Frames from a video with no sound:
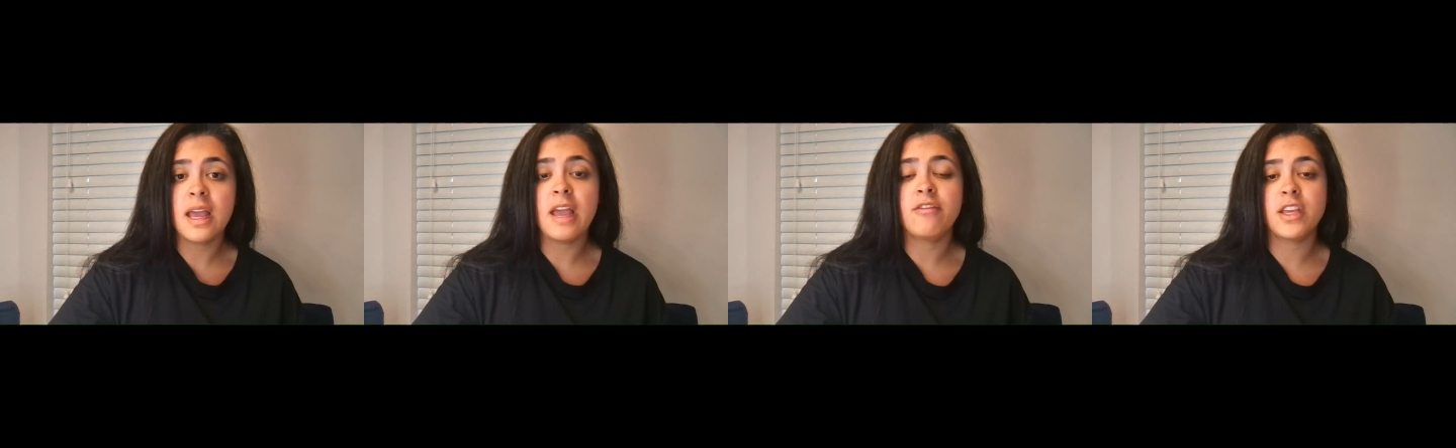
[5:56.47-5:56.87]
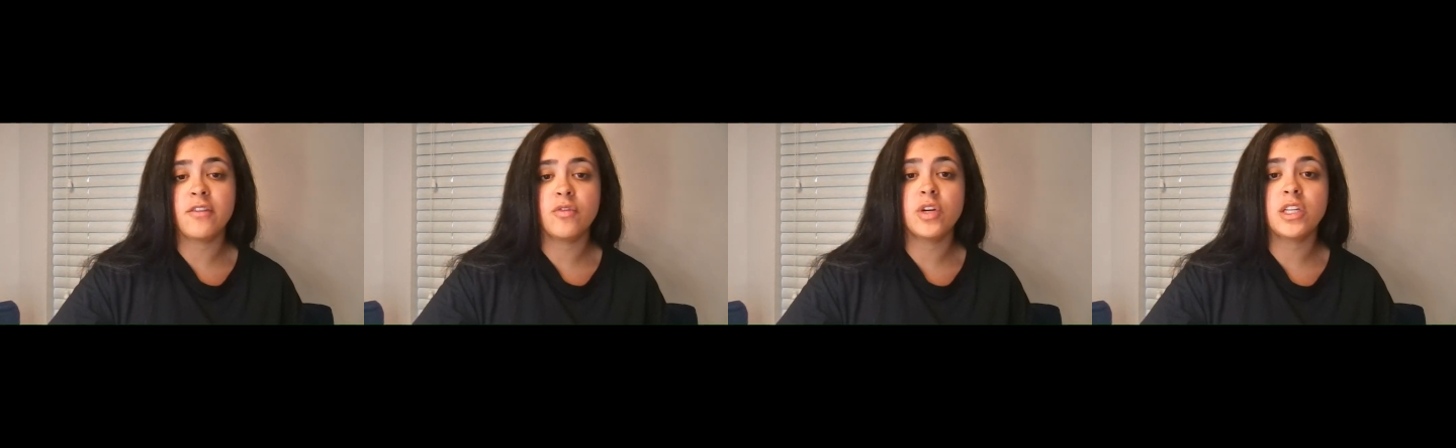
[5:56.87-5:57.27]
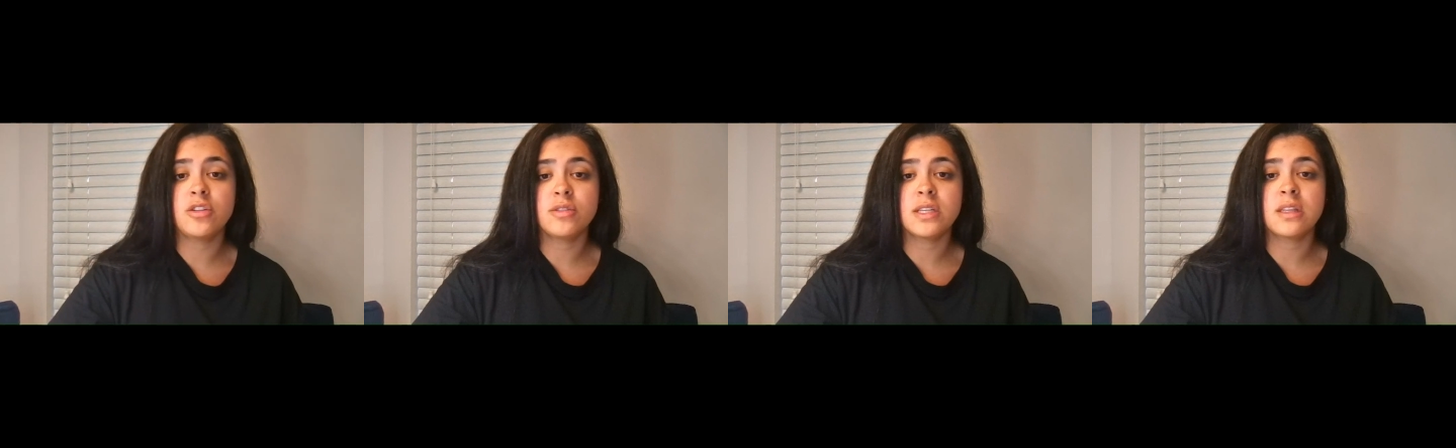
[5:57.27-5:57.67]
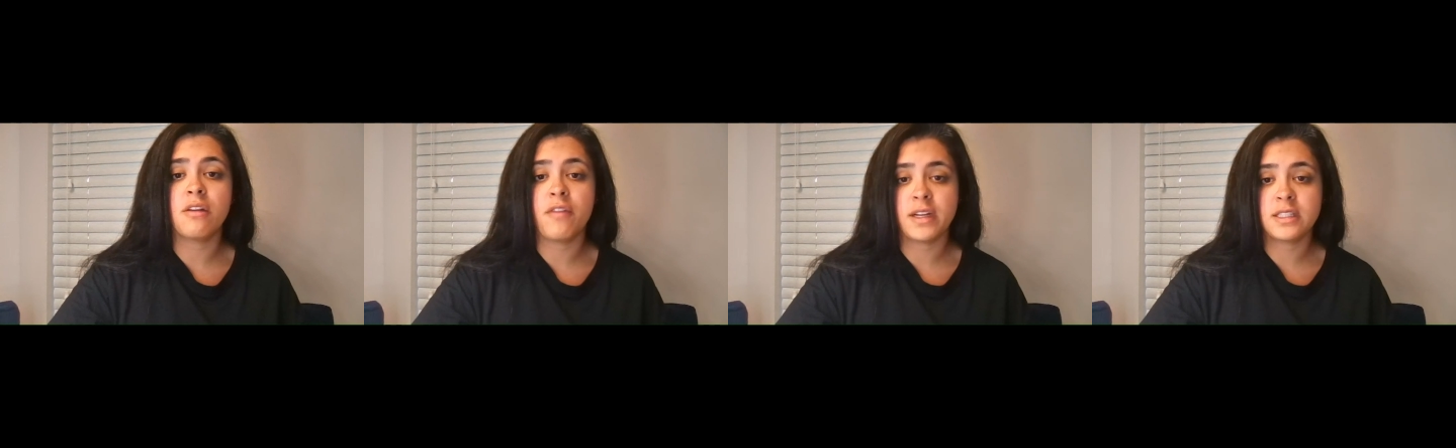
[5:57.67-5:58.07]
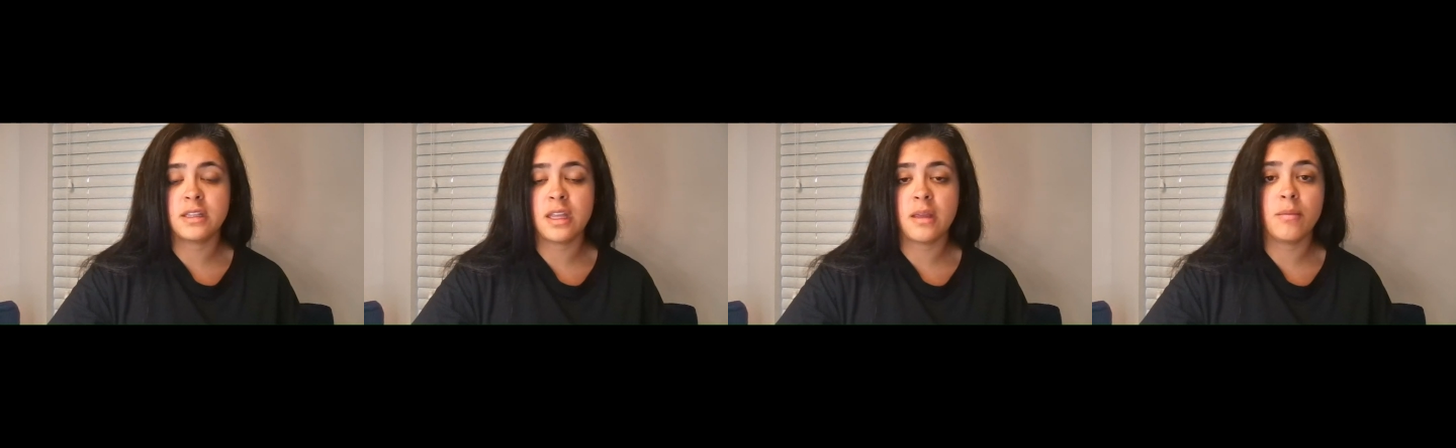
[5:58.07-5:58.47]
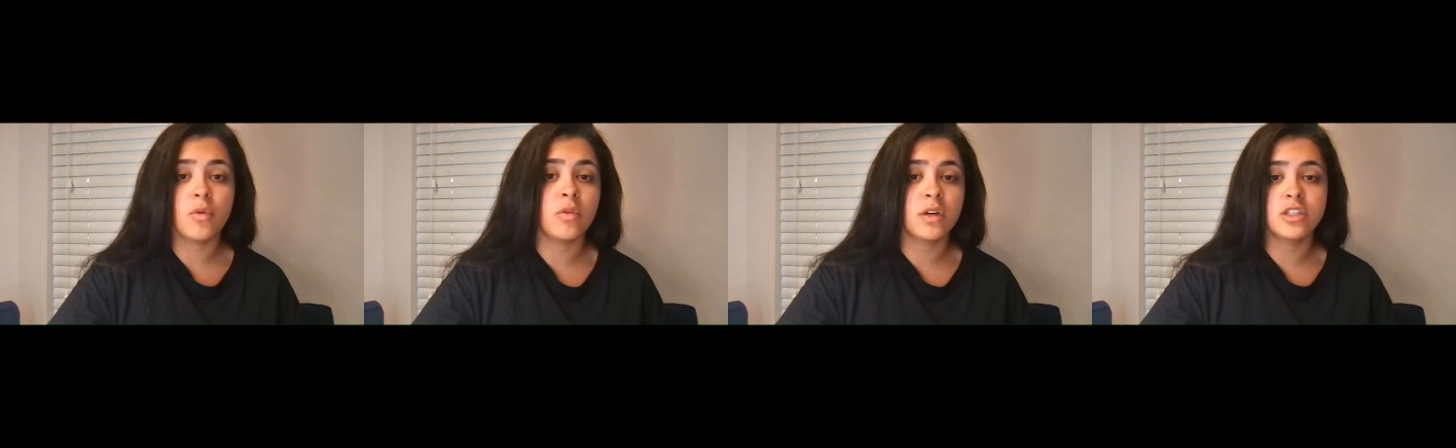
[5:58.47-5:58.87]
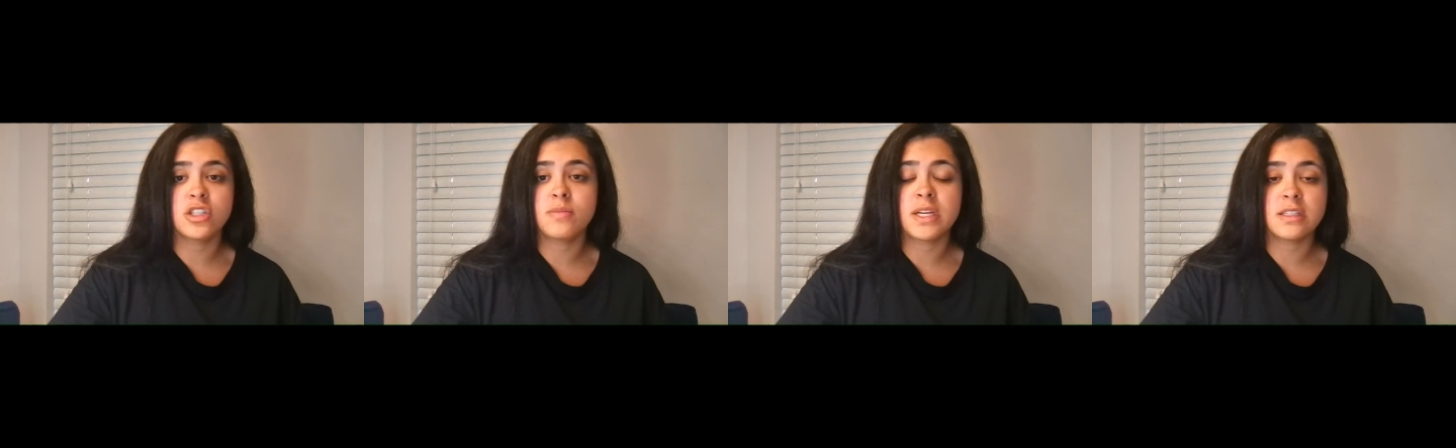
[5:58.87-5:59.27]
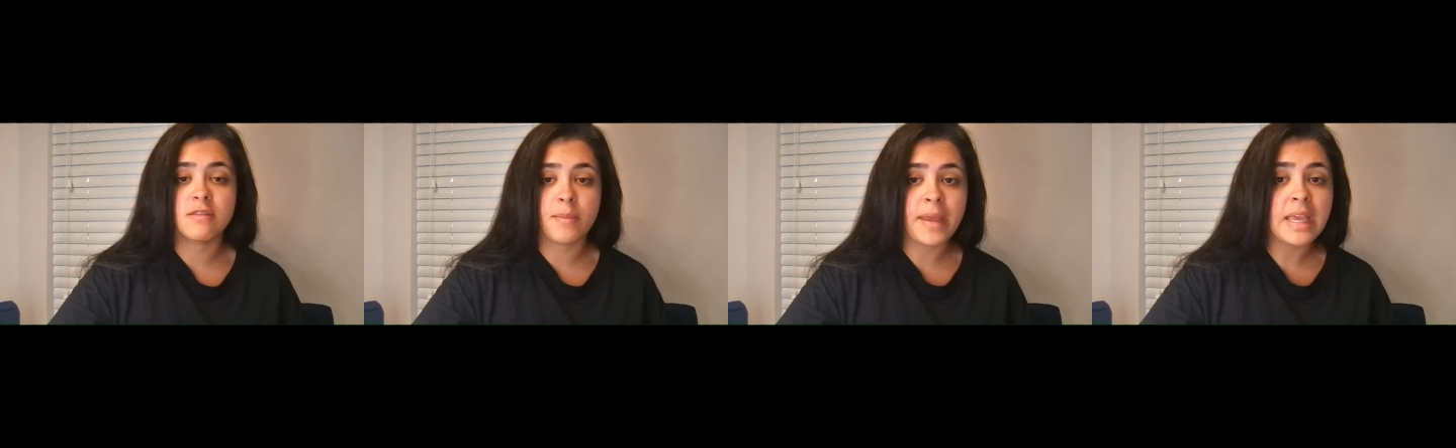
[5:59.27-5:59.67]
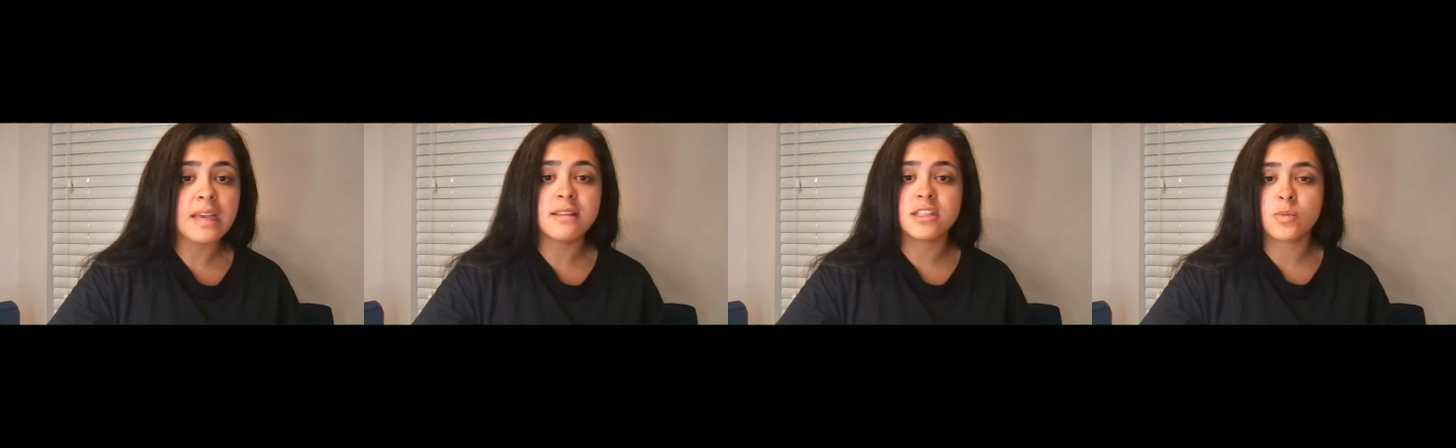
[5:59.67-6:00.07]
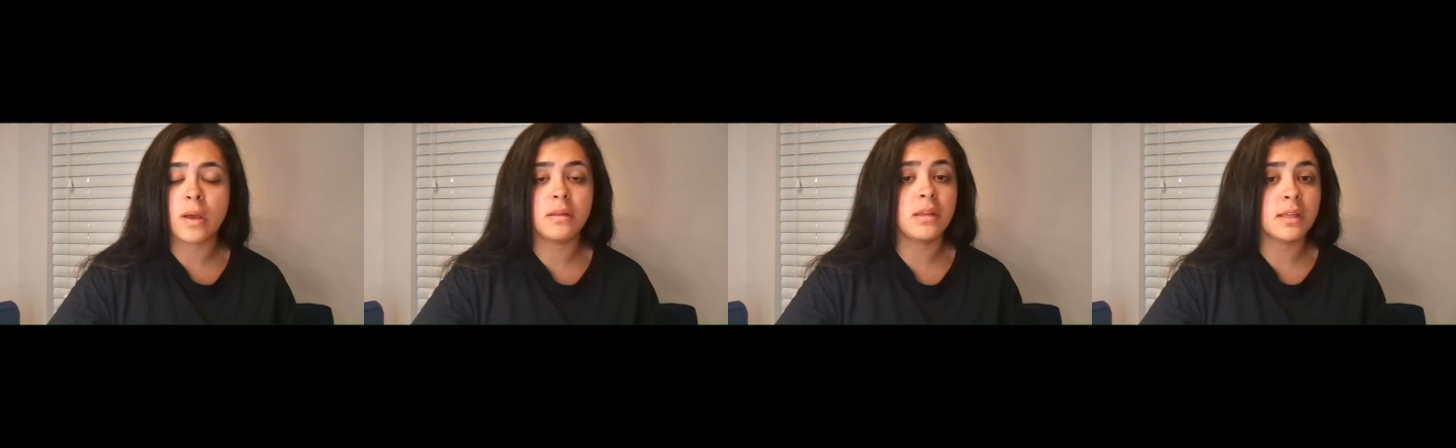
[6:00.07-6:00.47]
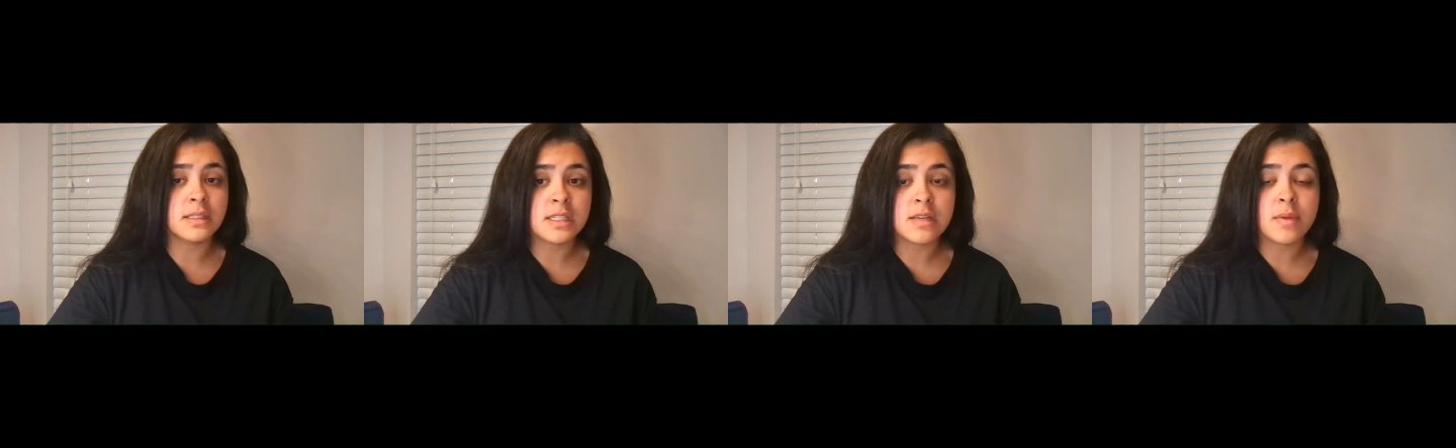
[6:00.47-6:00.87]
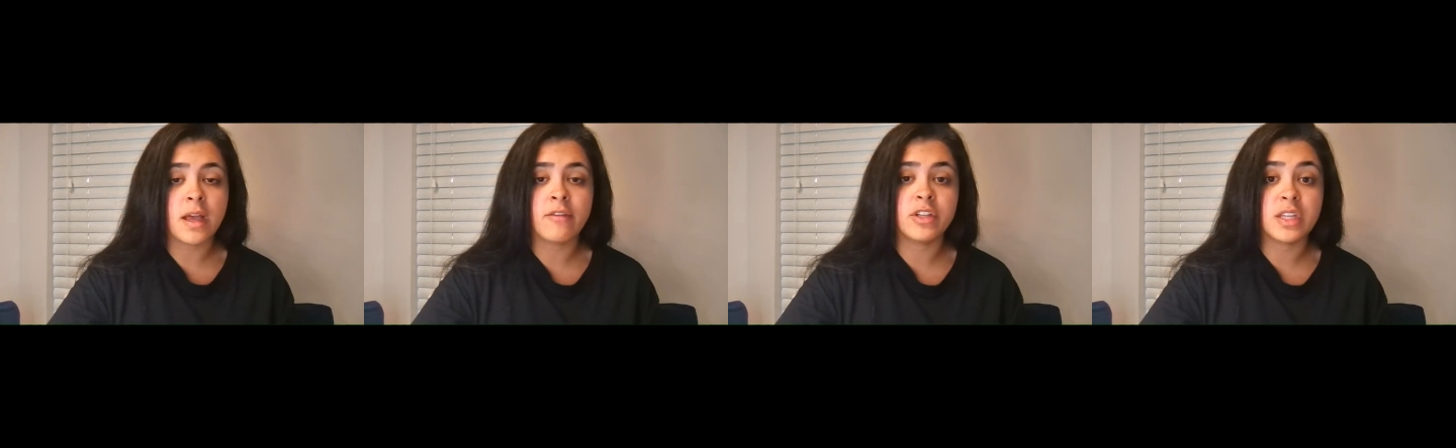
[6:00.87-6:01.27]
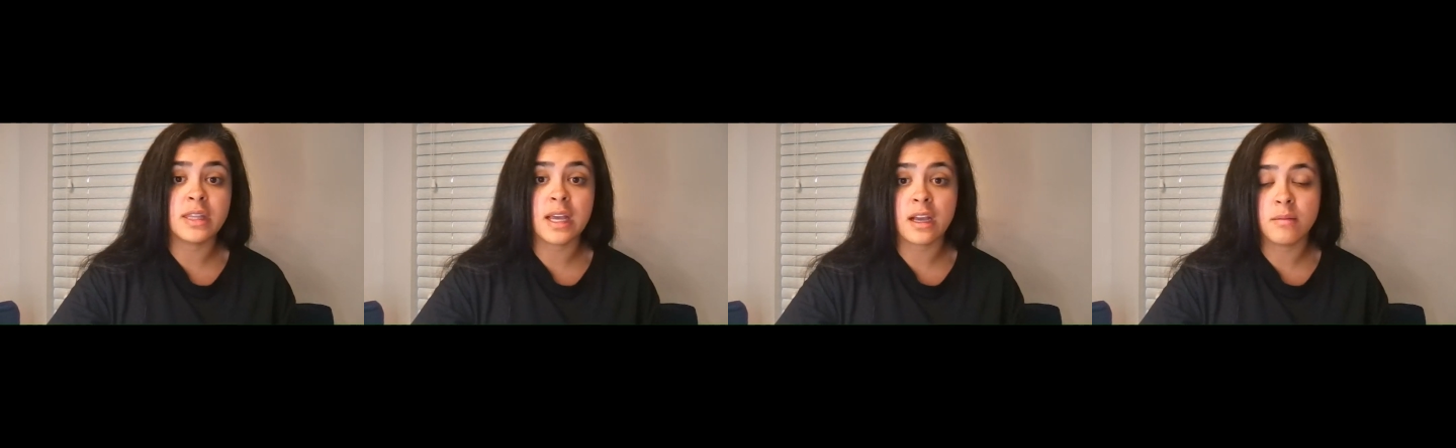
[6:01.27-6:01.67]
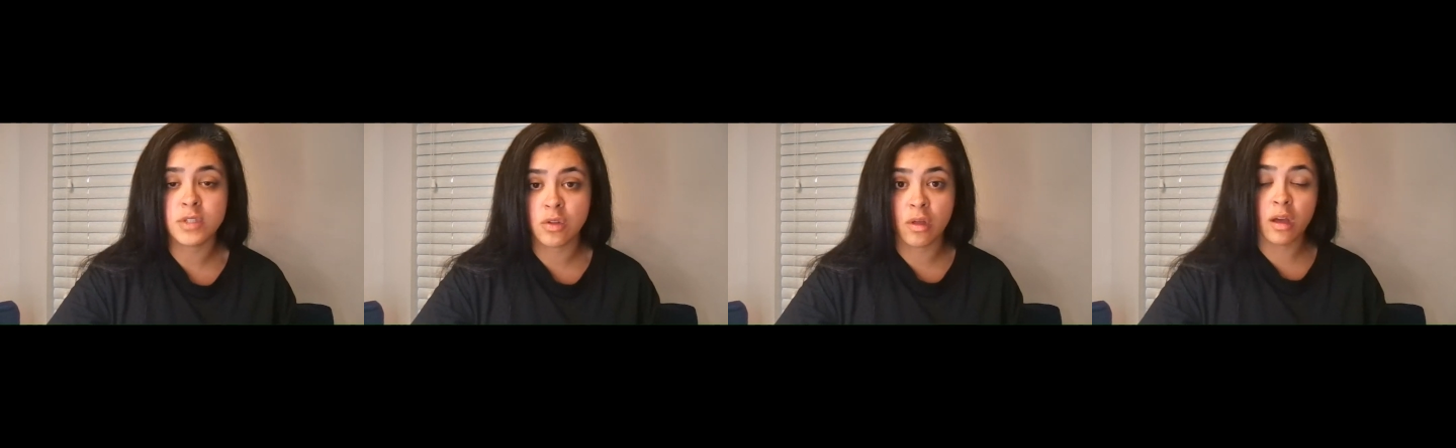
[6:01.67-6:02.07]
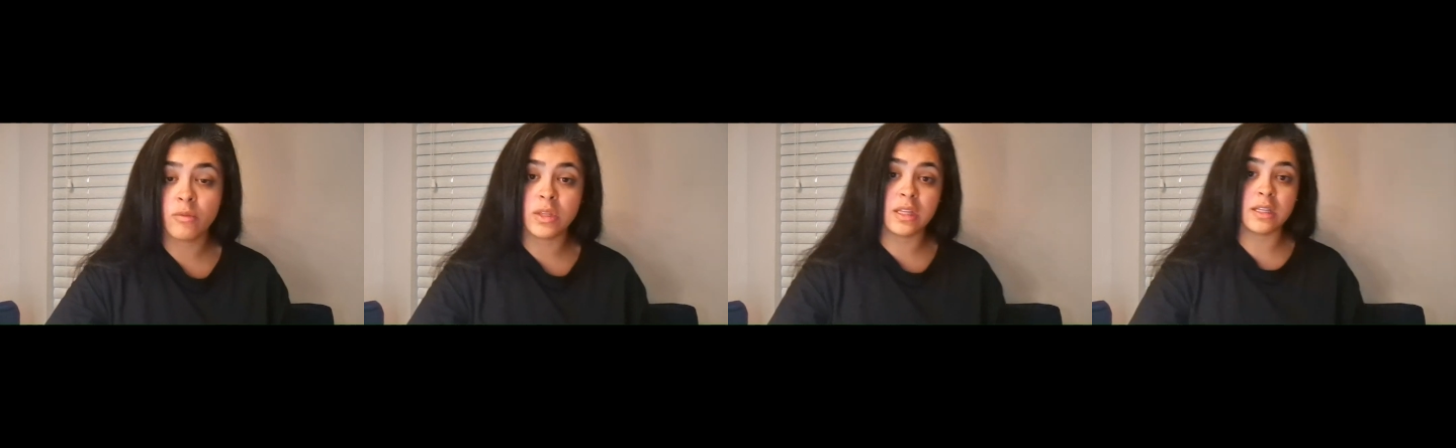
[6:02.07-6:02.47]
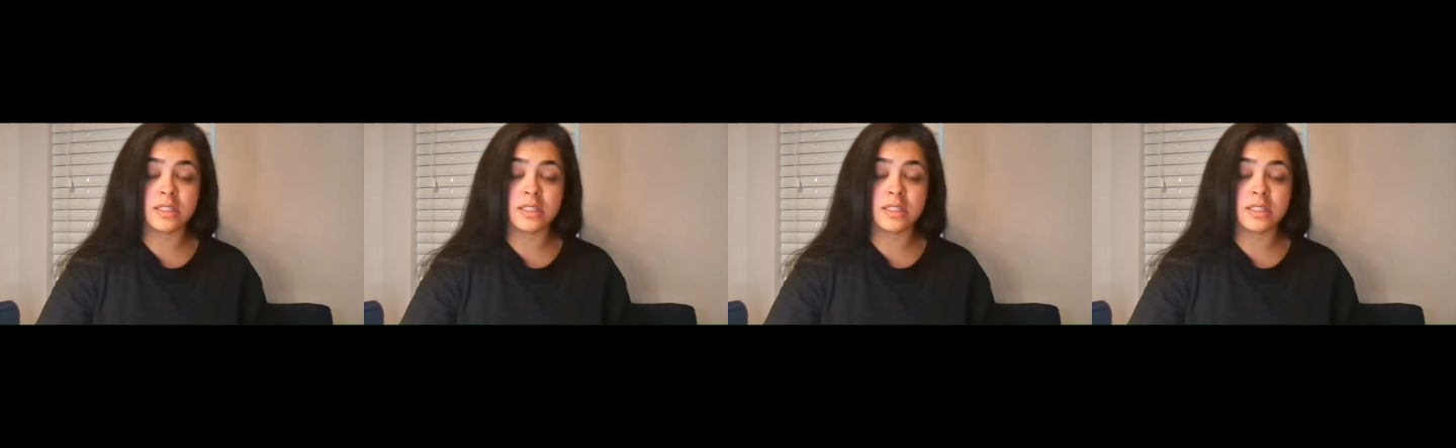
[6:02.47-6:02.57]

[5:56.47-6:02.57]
if they avoid using the affected limb or just because of the pain, the swelling, the edema, everything that comes along with the